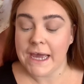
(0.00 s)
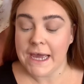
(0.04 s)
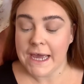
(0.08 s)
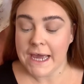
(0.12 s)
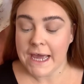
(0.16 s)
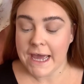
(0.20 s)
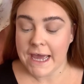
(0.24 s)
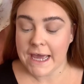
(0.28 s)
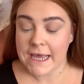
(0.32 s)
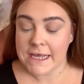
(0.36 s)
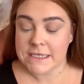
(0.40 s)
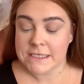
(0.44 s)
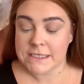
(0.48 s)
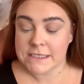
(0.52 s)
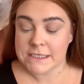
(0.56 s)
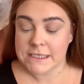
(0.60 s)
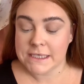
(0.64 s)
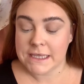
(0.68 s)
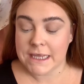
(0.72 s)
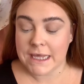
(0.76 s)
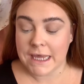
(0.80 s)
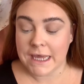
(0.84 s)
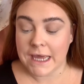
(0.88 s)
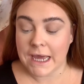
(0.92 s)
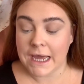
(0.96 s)
it's
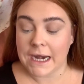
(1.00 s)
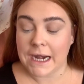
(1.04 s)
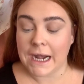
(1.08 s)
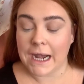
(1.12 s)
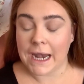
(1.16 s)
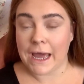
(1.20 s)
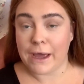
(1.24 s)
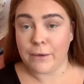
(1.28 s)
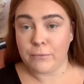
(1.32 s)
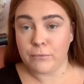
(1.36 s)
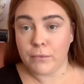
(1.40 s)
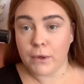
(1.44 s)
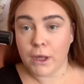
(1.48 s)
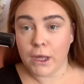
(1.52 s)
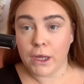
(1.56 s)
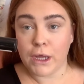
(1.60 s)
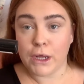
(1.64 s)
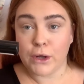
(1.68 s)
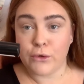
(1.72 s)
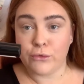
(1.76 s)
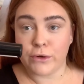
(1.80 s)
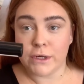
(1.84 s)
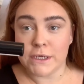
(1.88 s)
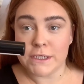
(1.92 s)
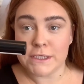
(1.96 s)
the Glam
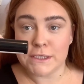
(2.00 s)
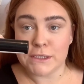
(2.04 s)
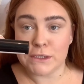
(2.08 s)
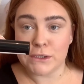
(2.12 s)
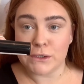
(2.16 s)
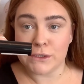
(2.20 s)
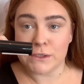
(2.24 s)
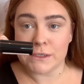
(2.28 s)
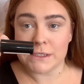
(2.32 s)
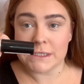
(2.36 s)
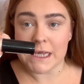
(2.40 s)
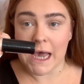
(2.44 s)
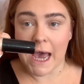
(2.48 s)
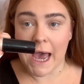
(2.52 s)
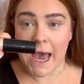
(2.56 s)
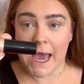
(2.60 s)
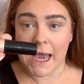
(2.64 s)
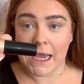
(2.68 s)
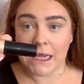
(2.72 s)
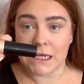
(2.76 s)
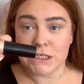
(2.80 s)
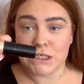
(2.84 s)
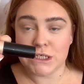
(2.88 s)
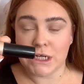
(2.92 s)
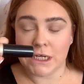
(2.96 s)
Crystals
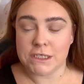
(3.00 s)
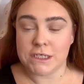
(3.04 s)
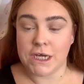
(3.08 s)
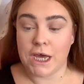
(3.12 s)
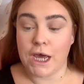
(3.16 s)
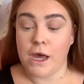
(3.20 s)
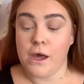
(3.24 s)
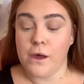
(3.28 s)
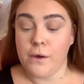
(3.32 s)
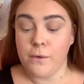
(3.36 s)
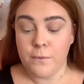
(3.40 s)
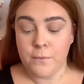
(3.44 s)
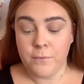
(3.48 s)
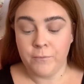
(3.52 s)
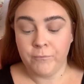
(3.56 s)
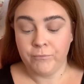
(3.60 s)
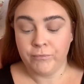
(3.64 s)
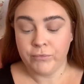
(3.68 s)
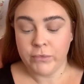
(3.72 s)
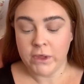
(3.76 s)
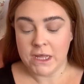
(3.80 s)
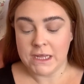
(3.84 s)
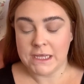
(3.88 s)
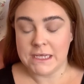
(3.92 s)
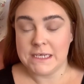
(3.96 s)
eyeshadow.
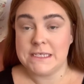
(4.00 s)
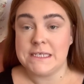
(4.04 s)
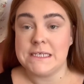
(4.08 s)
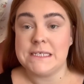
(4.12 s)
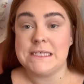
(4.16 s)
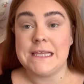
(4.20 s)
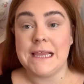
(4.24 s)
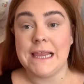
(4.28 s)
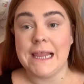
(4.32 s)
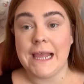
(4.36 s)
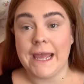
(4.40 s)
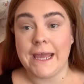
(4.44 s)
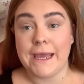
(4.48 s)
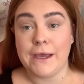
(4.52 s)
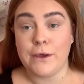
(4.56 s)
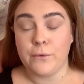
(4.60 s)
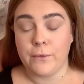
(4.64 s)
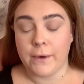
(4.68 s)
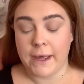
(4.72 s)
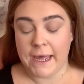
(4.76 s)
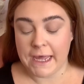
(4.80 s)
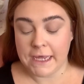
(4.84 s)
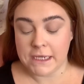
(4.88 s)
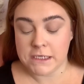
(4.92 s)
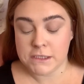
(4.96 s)
This is
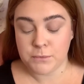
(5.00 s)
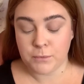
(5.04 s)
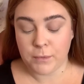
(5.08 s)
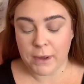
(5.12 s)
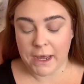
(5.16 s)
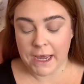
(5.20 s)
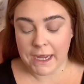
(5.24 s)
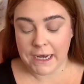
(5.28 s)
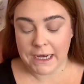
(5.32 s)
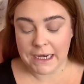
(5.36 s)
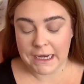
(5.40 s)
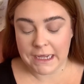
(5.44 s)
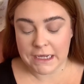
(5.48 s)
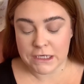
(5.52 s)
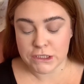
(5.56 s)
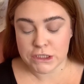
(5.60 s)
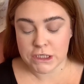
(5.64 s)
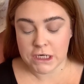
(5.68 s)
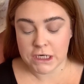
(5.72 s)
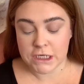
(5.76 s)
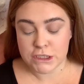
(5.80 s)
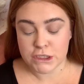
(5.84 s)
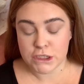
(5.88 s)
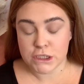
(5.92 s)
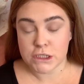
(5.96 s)
liquid, but I
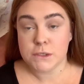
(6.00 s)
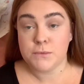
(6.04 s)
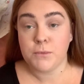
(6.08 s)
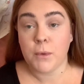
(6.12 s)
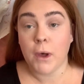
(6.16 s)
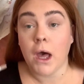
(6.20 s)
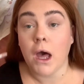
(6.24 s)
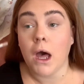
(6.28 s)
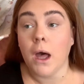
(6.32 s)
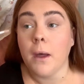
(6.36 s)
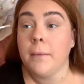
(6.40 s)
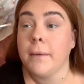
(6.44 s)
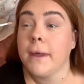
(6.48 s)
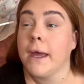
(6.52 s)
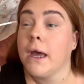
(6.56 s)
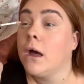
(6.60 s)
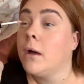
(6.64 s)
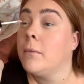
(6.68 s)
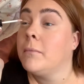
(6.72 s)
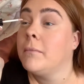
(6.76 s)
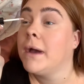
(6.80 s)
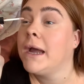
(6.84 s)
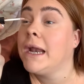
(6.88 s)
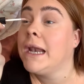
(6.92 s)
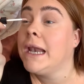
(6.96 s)
literally just pop it on
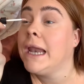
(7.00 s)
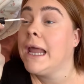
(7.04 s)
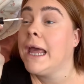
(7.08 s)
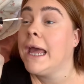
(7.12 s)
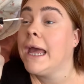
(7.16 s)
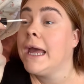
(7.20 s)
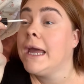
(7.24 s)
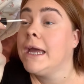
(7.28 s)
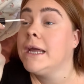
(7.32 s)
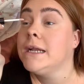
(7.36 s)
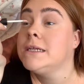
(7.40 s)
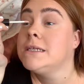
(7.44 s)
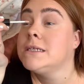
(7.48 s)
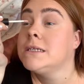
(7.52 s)
my lid.